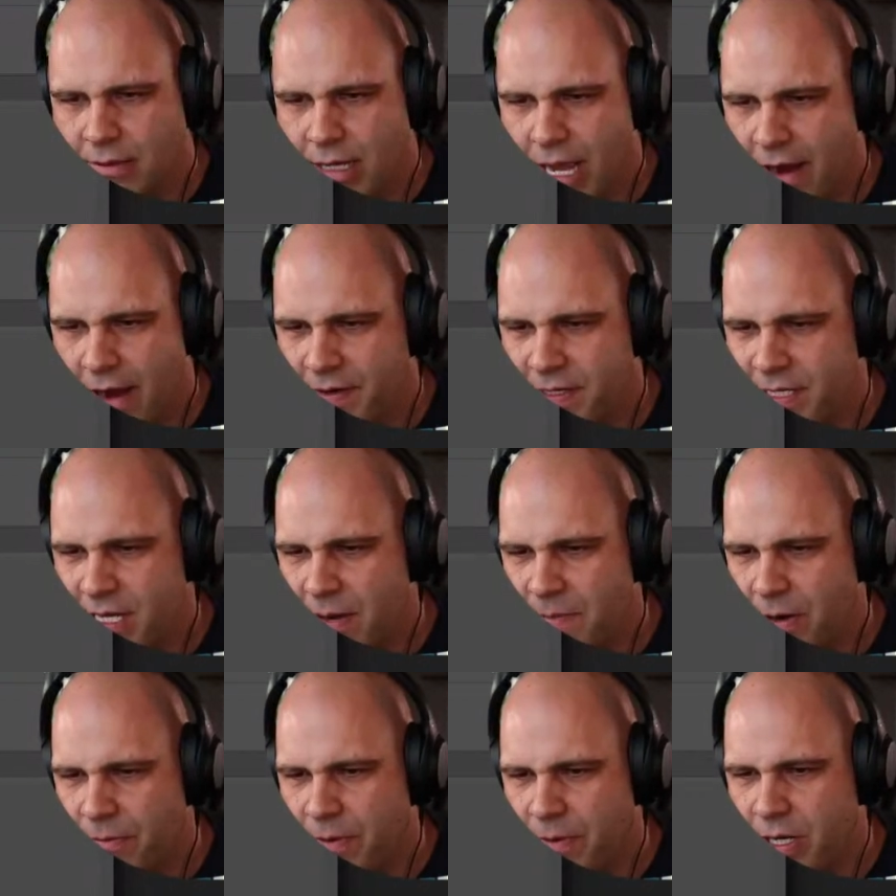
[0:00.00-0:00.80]
every
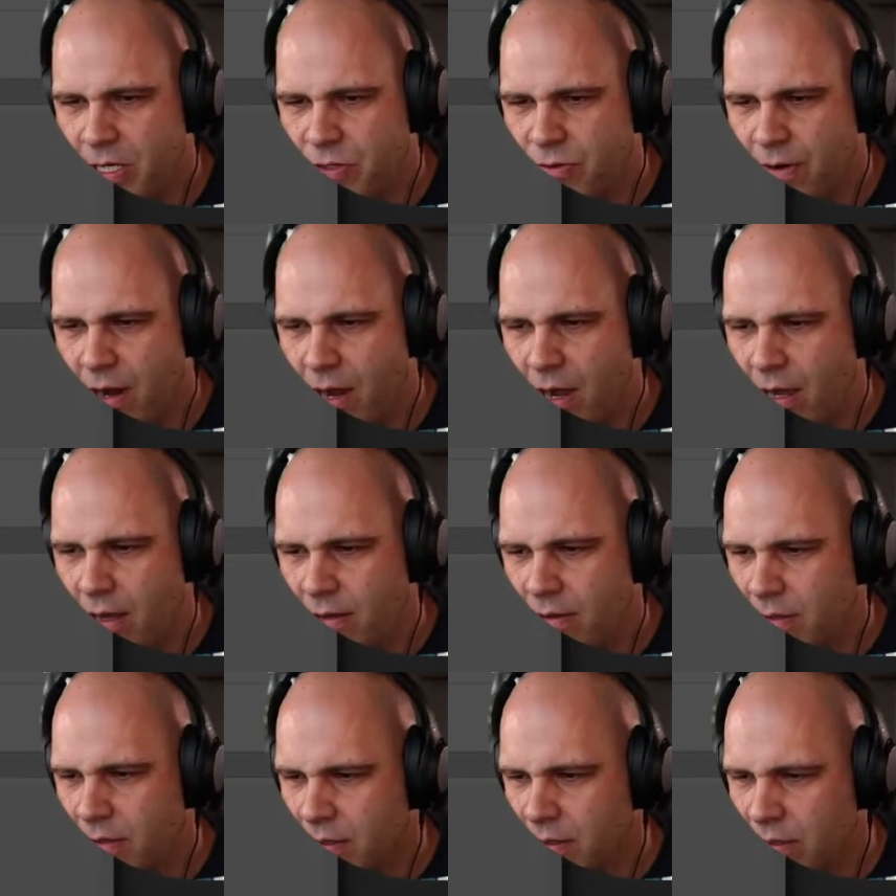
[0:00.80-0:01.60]
time I redraw,
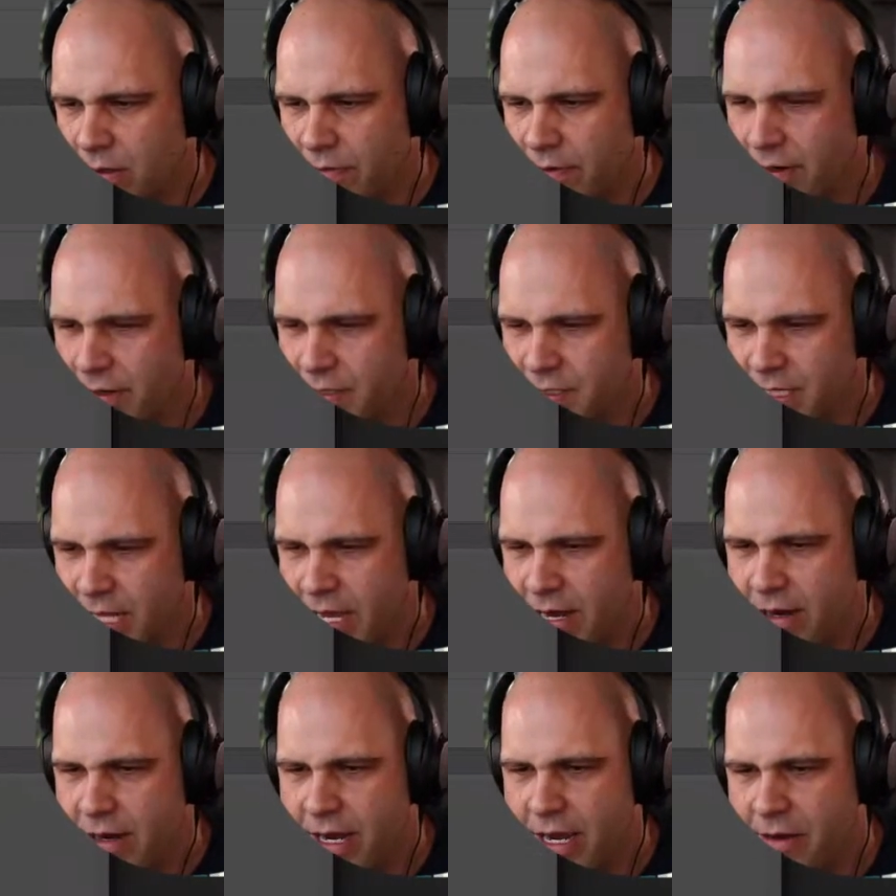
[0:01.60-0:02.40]
look over here in this
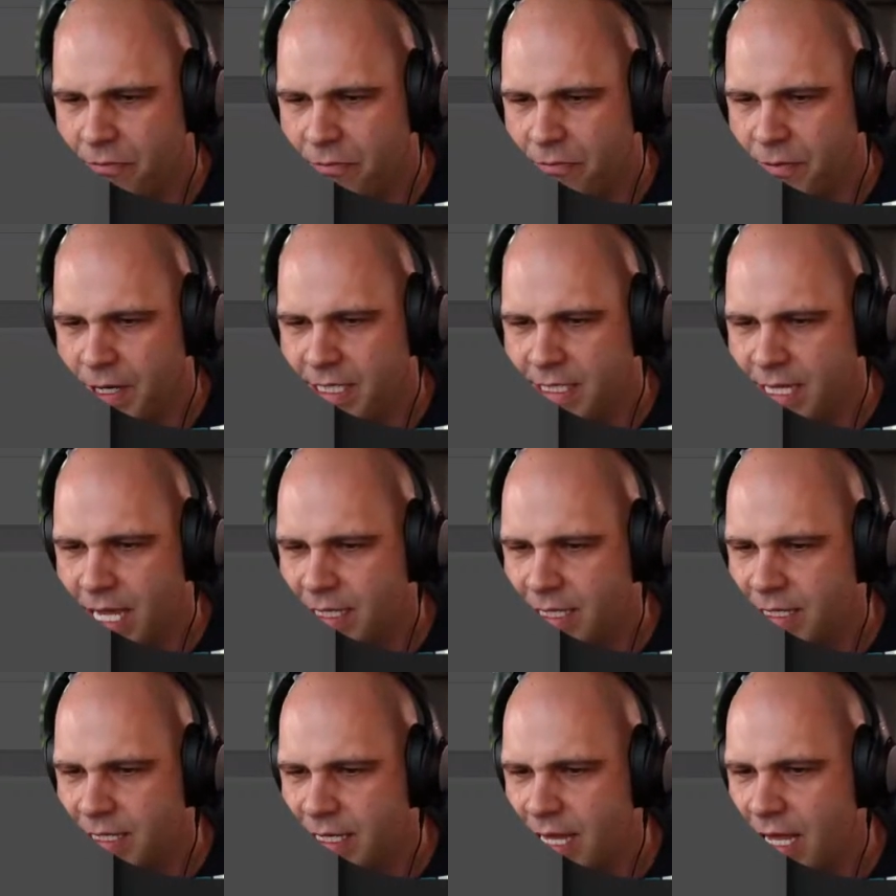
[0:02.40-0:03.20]
layer, it
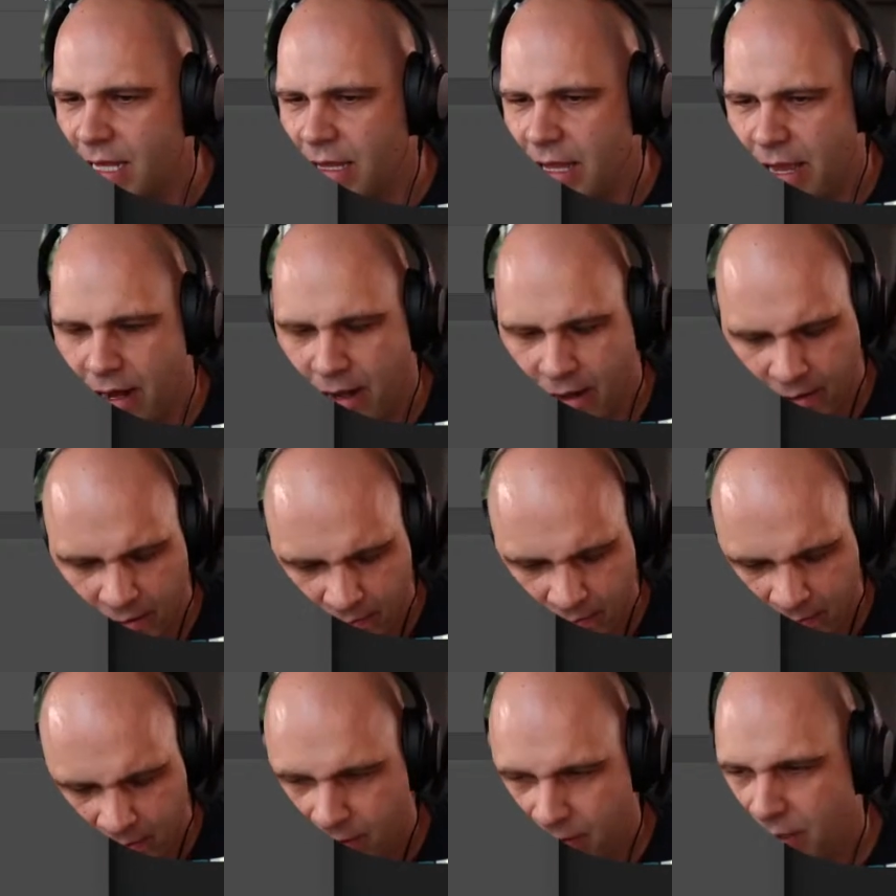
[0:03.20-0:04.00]
resets that layer.
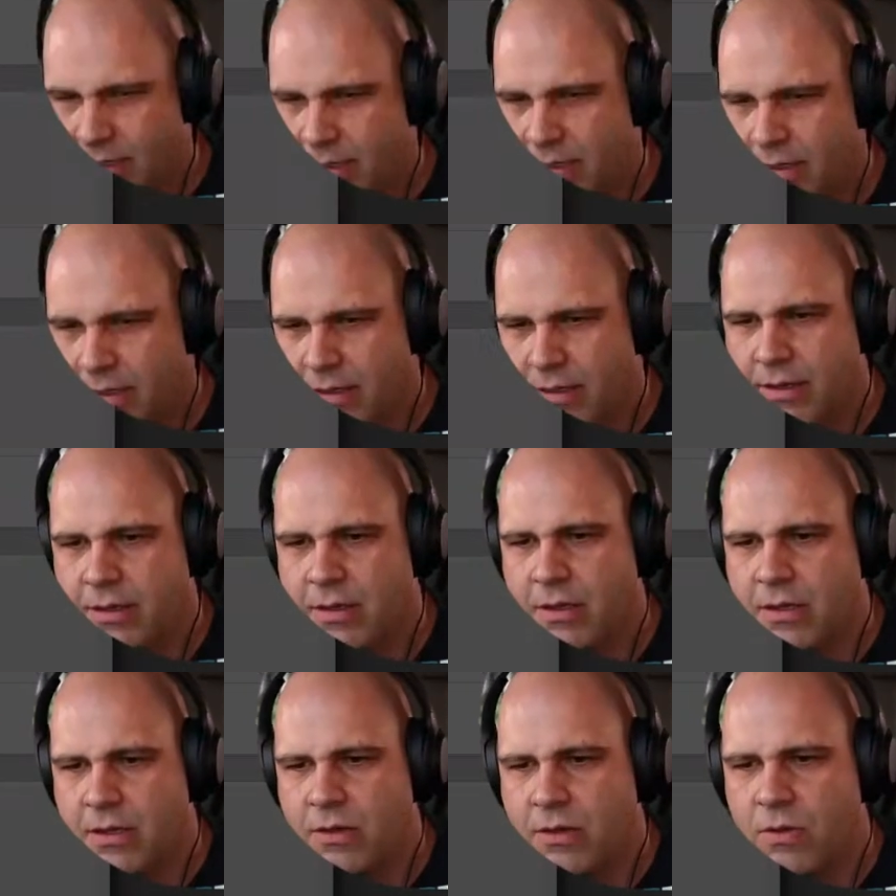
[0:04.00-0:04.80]

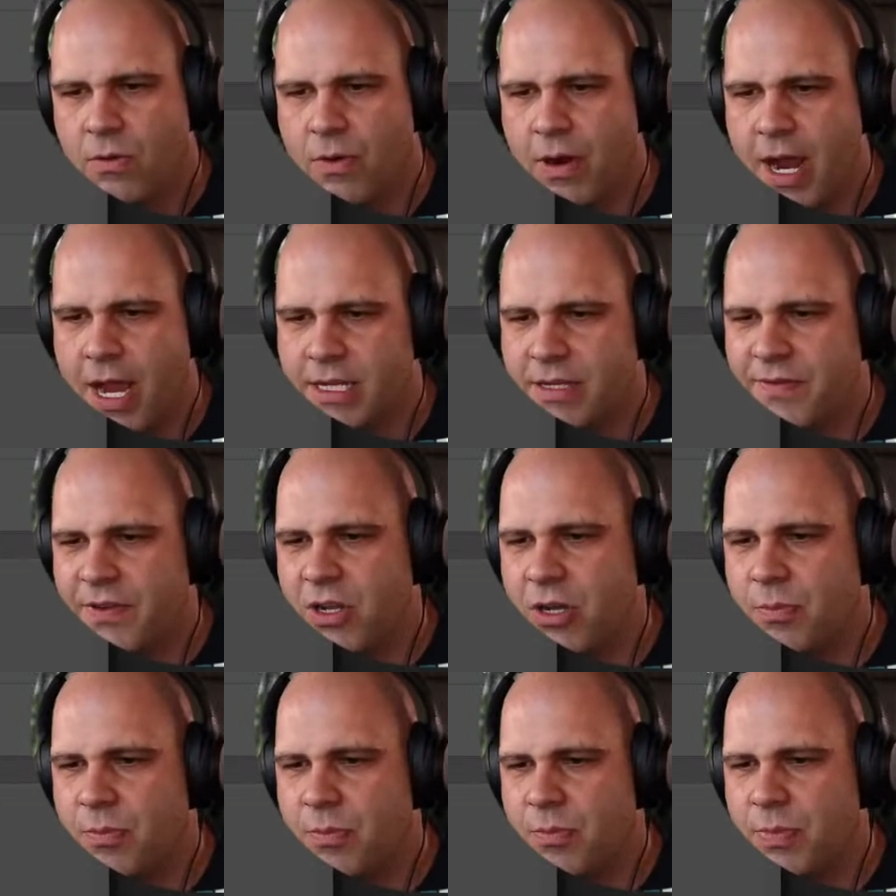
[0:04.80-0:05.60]
Whereas if
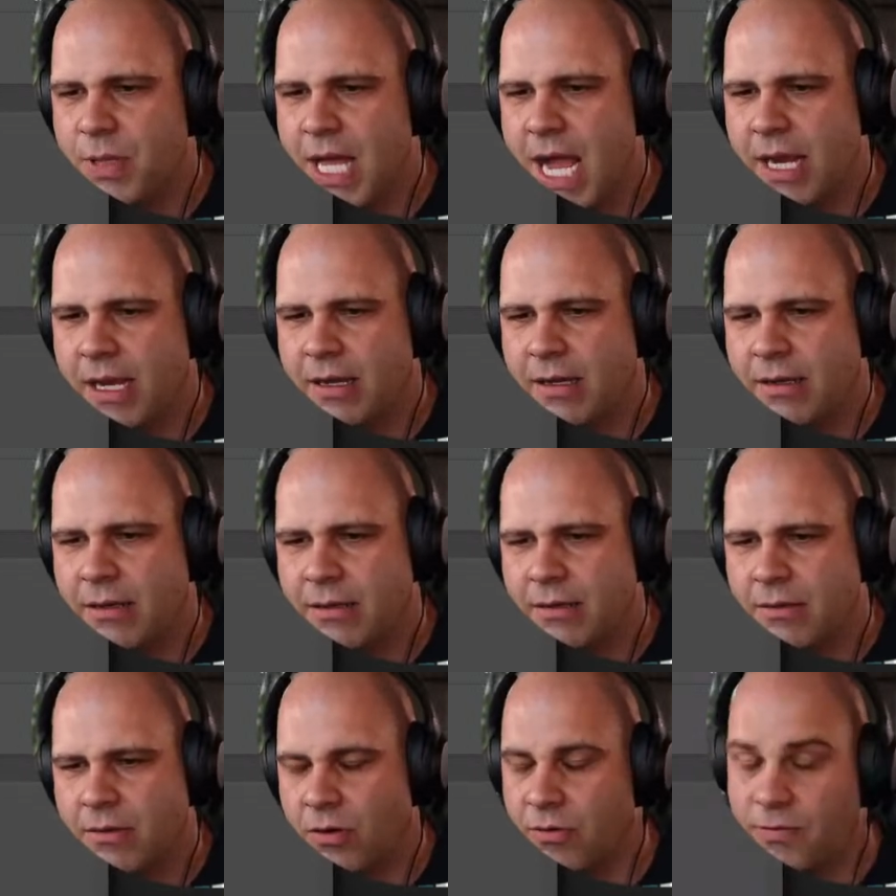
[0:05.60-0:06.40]
you go black
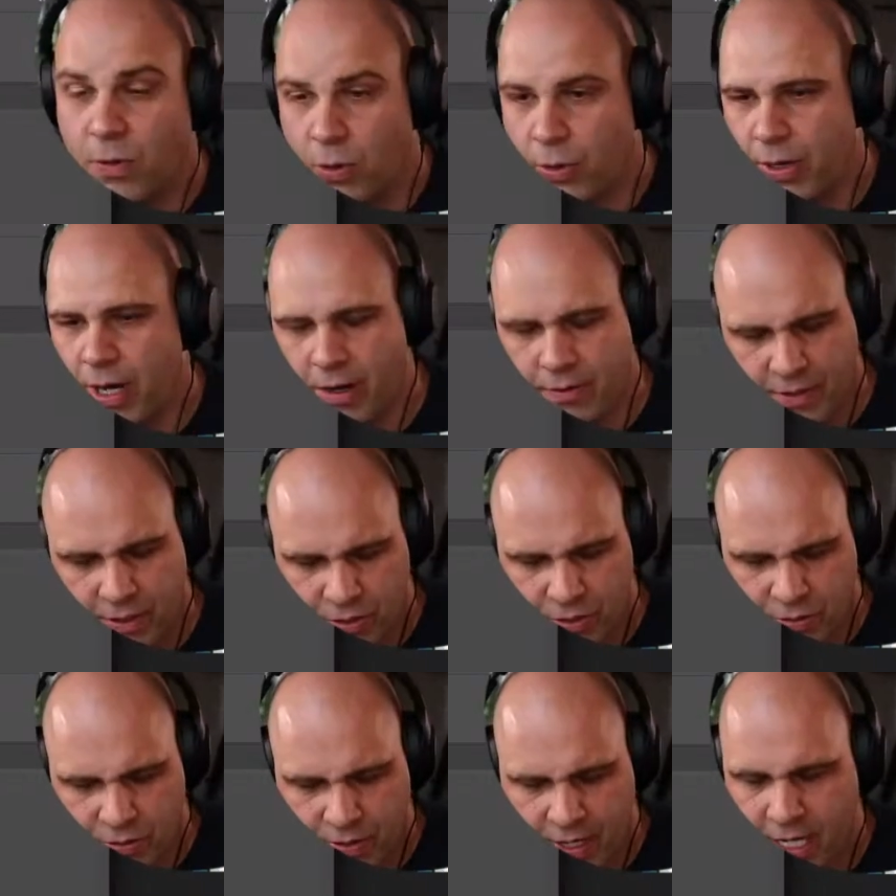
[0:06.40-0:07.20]
or foreground to
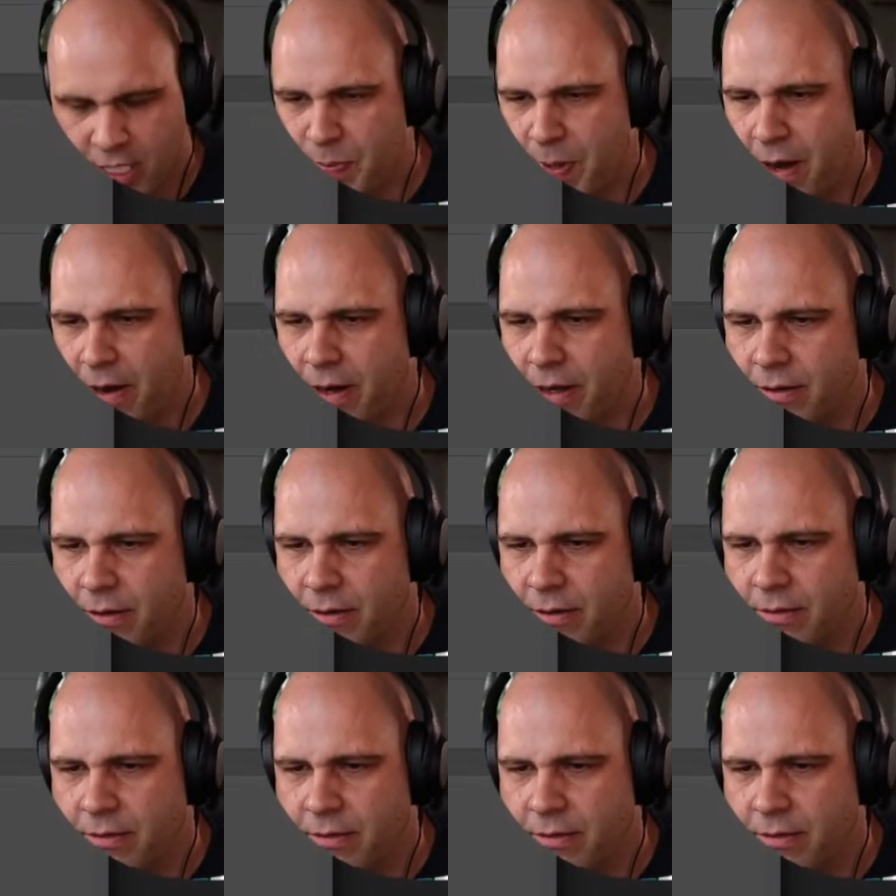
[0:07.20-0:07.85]
transparent,